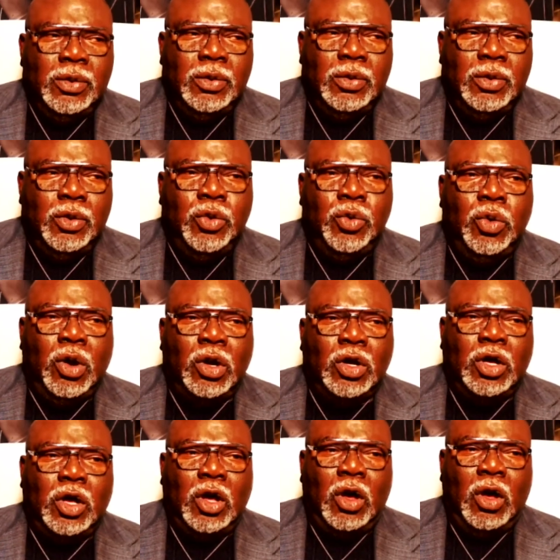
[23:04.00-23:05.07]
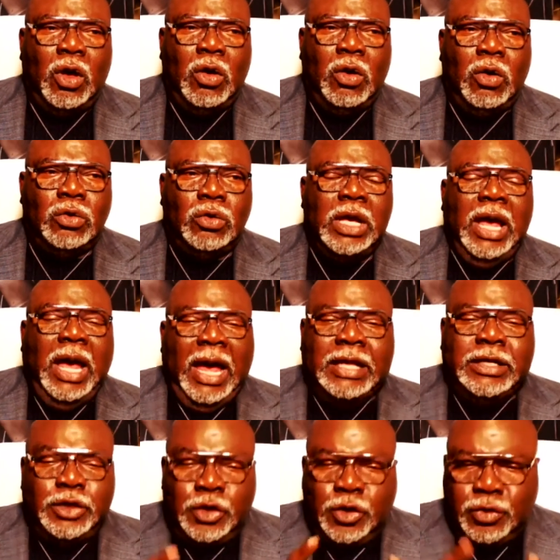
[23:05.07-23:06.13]
who are called, and
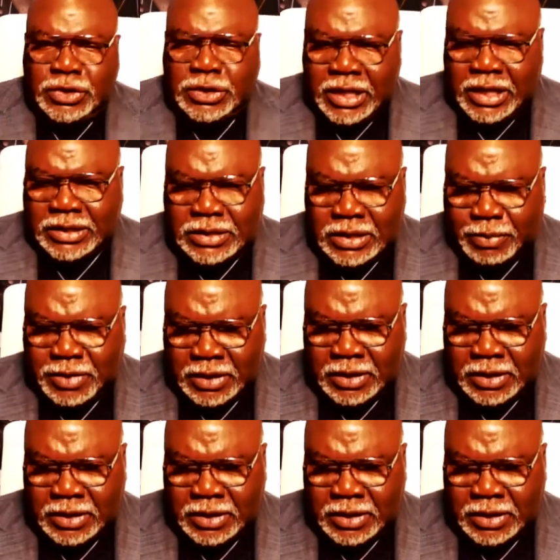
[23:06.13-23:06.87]
you said something a